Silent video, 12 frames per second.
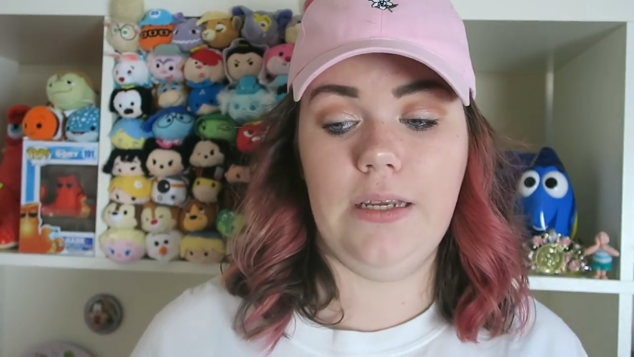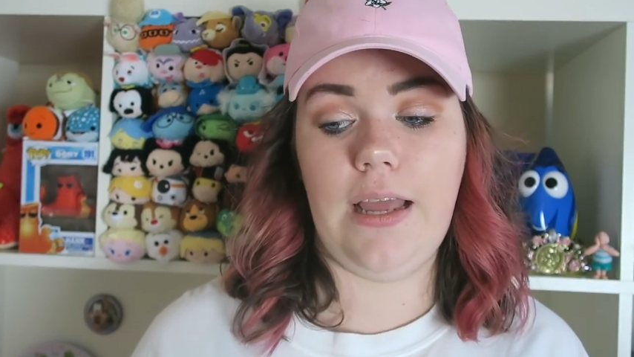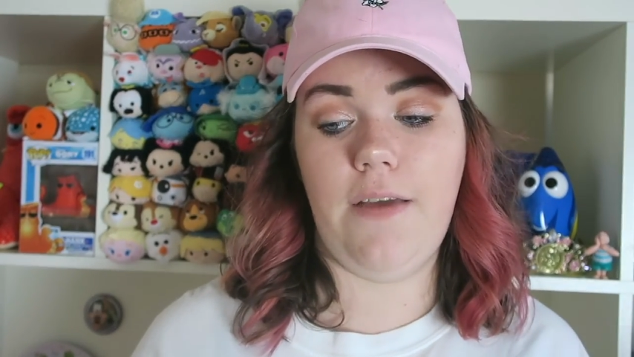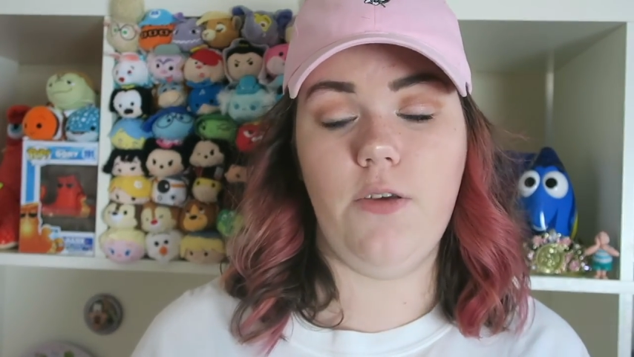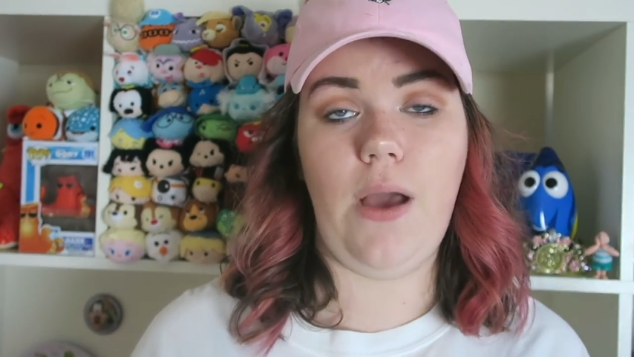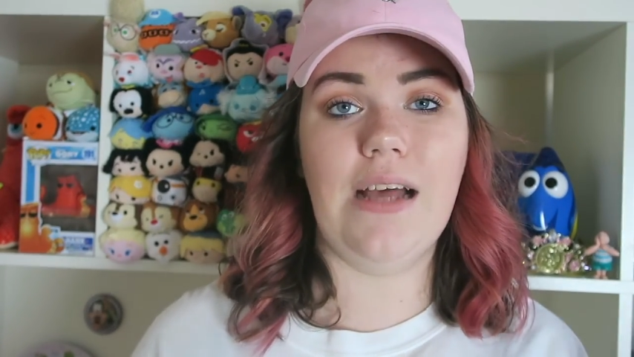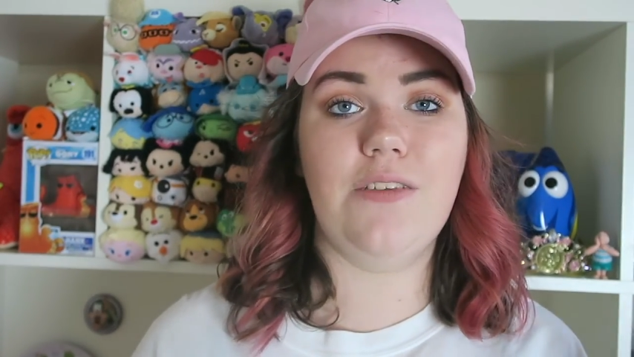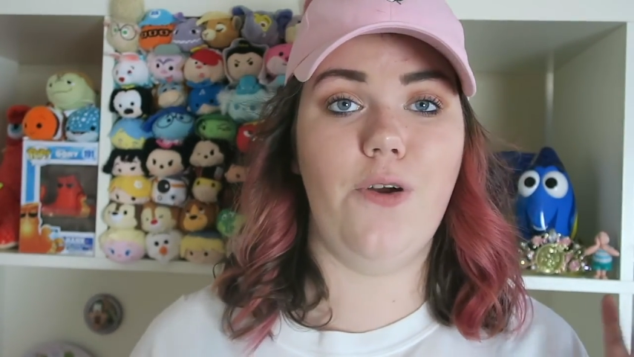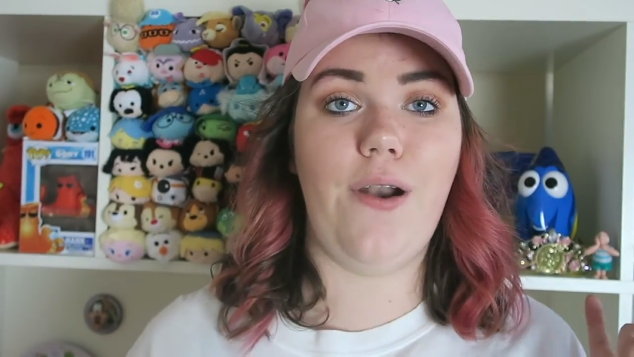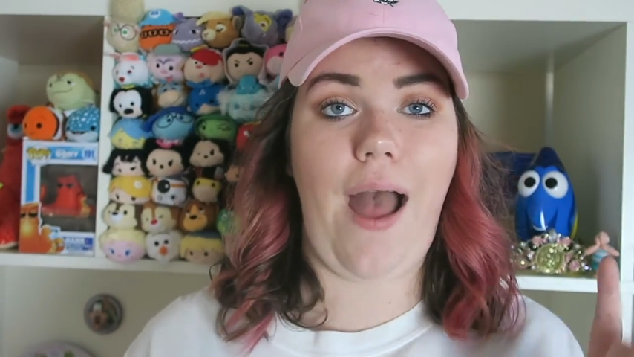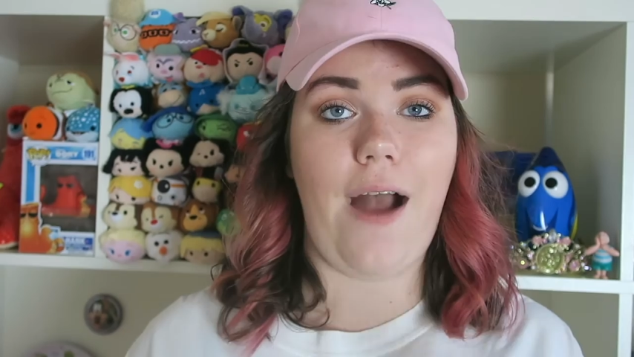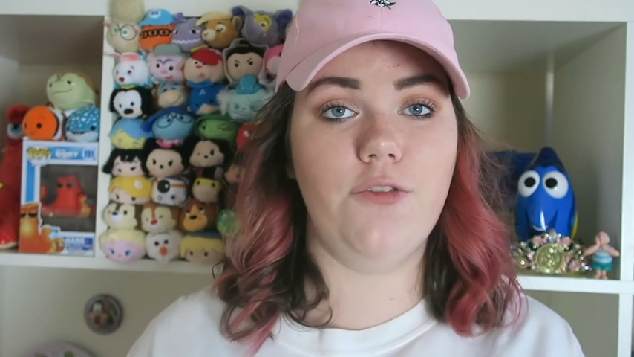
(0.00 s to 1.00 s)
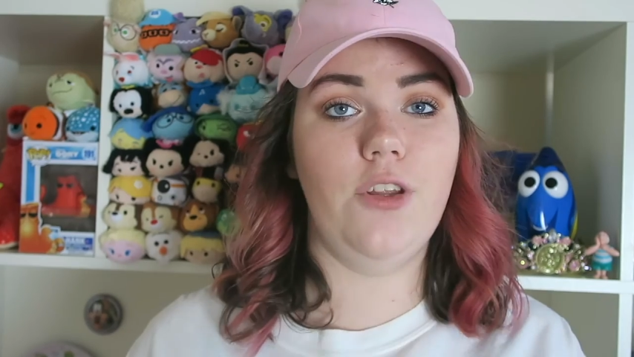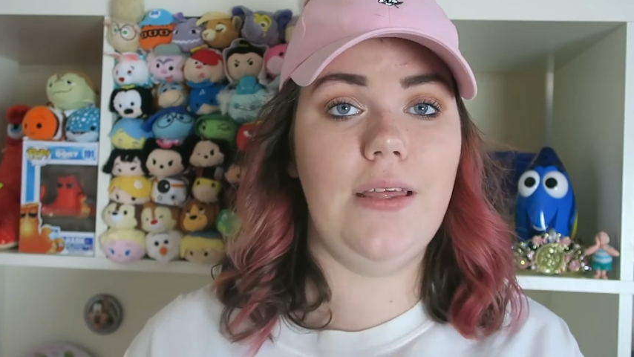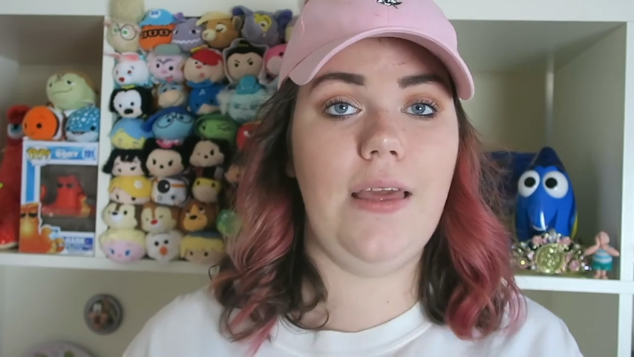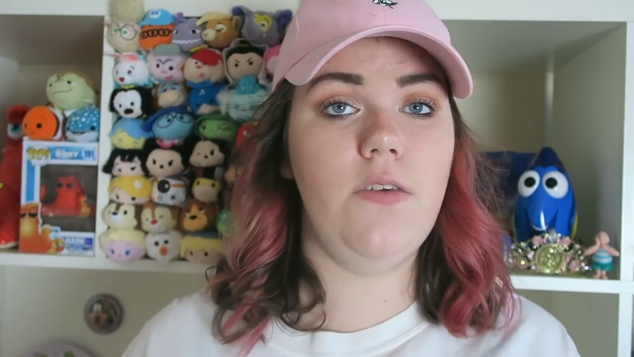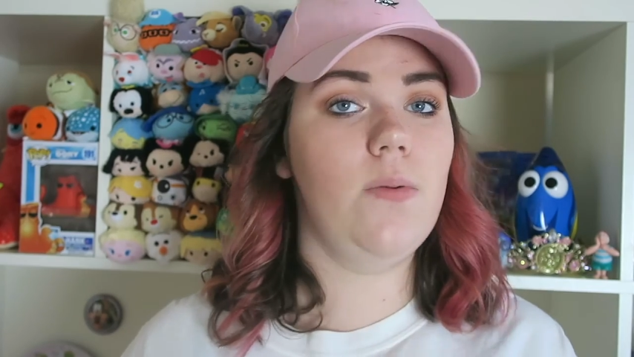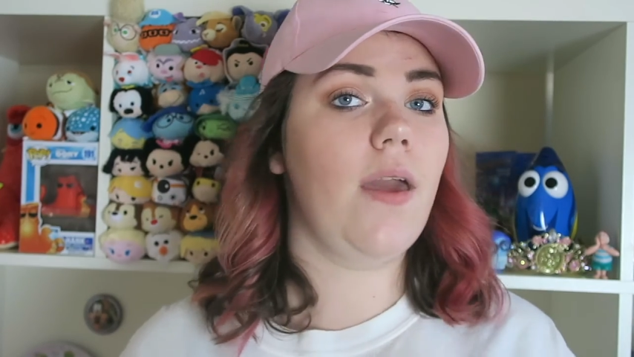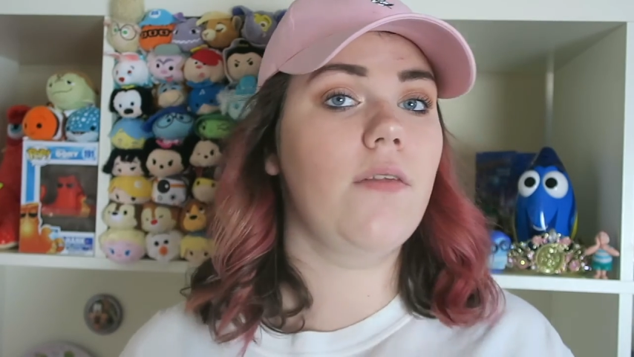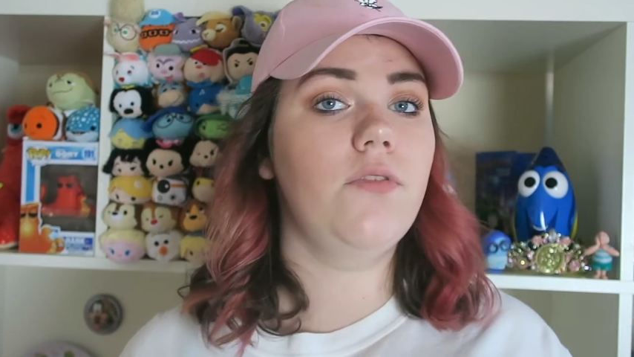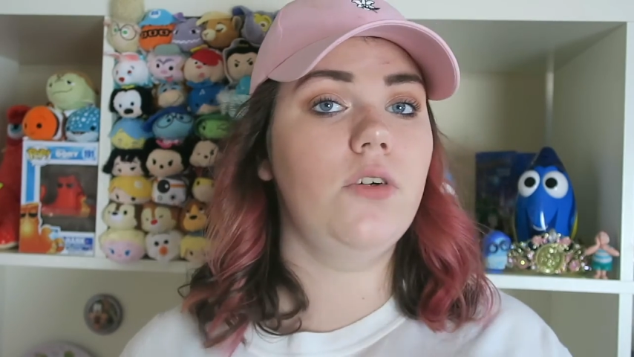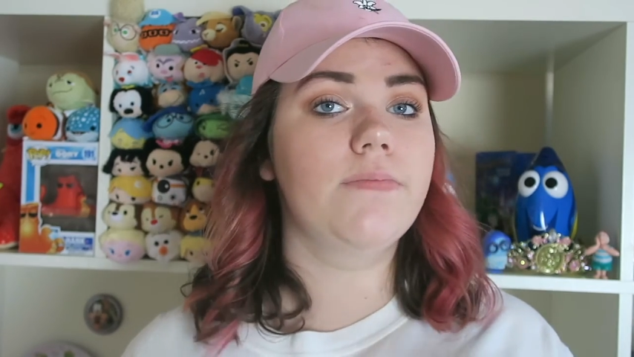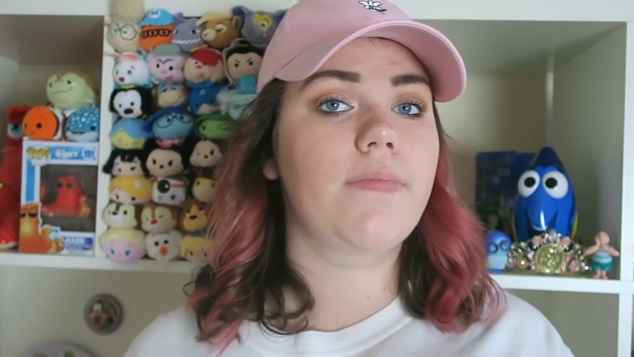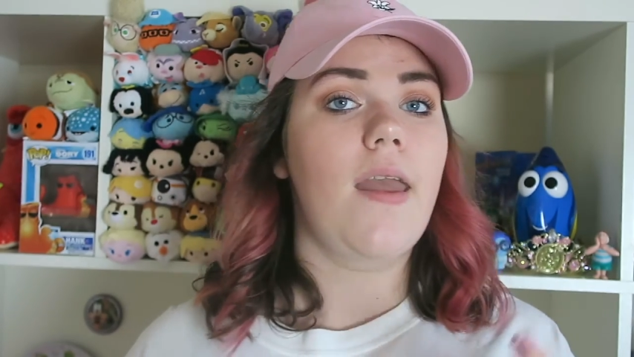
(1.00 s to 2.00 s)
If you ask for it after they give you a
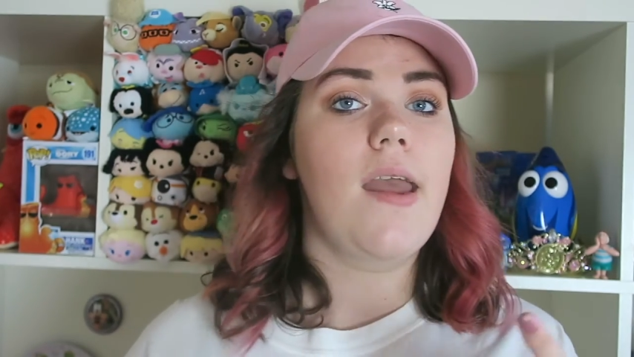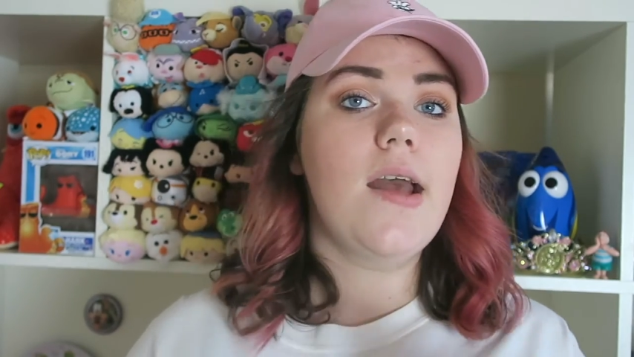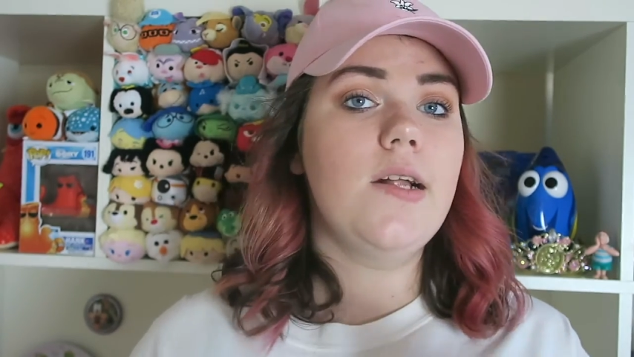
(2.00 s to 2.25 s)
handful,